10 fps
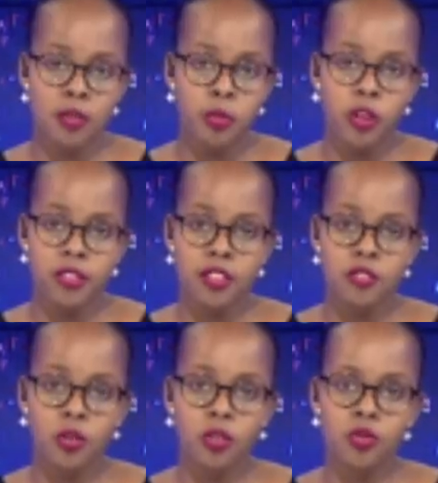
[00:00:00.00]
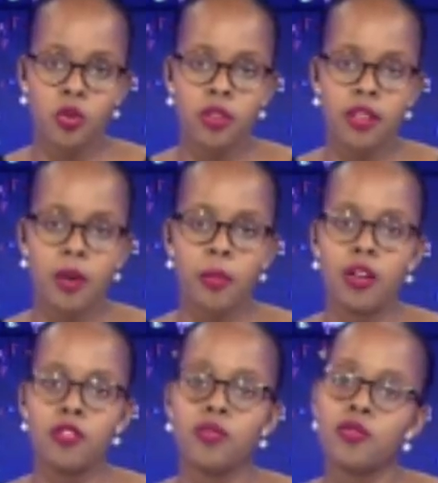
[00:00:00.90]
important to control the
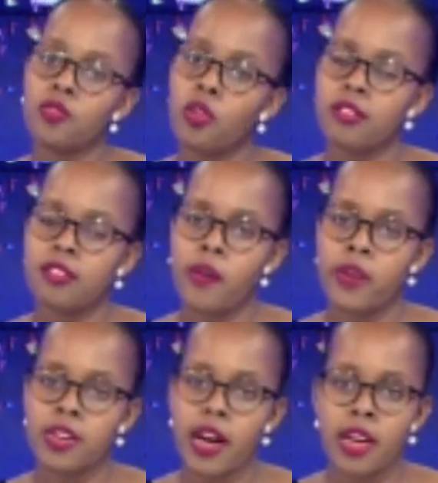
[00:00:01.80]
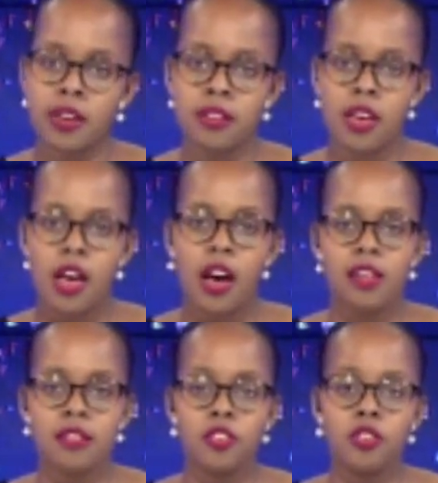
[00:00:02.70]
amount of salt in our diet,
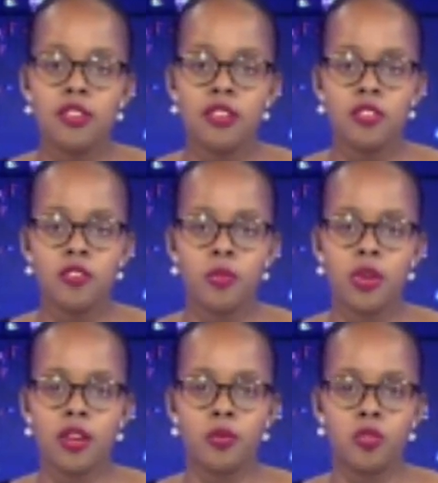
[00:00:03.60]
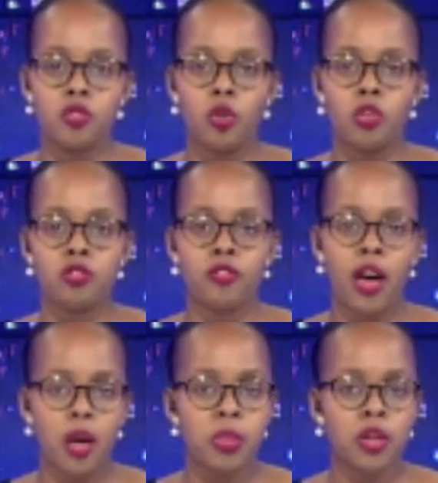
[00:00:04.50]
as it continues to be the root cause of
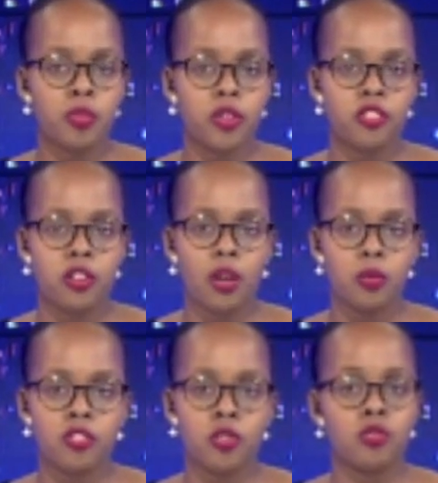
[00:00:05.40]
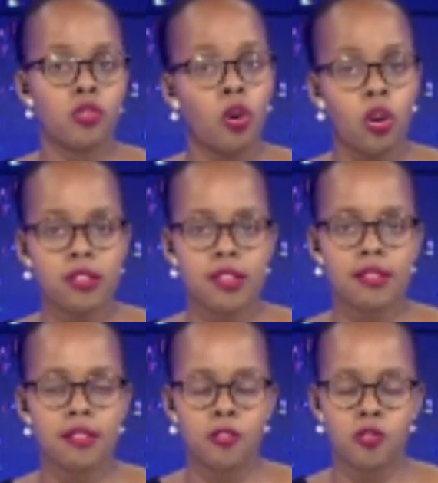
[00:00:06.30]
high blood pressure, which also causes
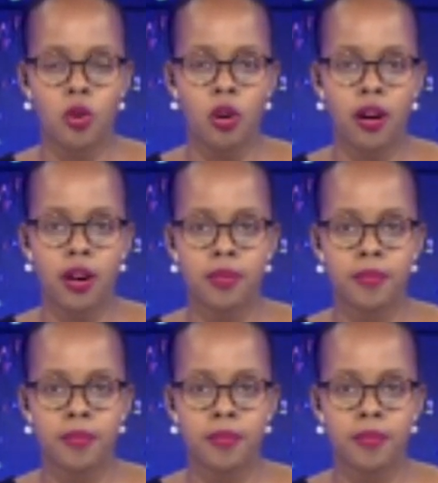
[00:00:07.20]
stroke.